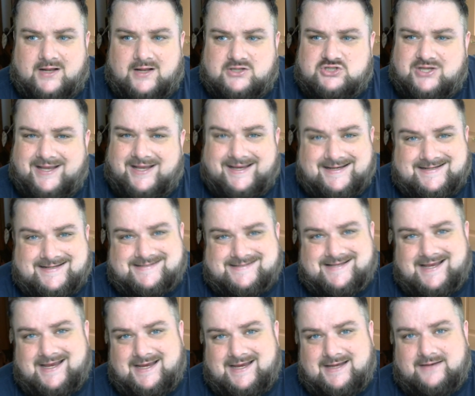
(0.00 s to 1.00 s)
actually
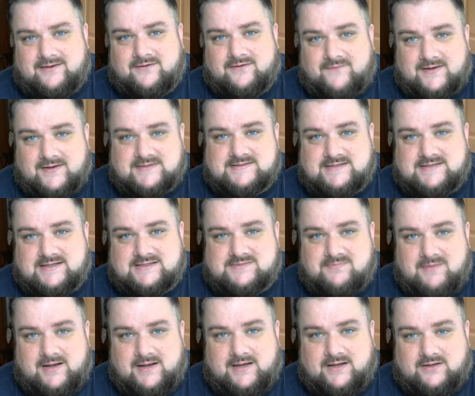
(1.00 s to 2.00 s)
exceed that $6
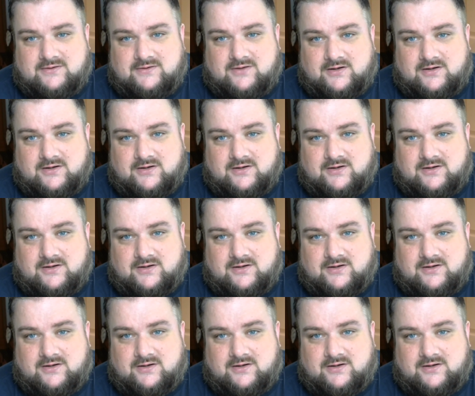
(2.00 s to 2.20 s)
million.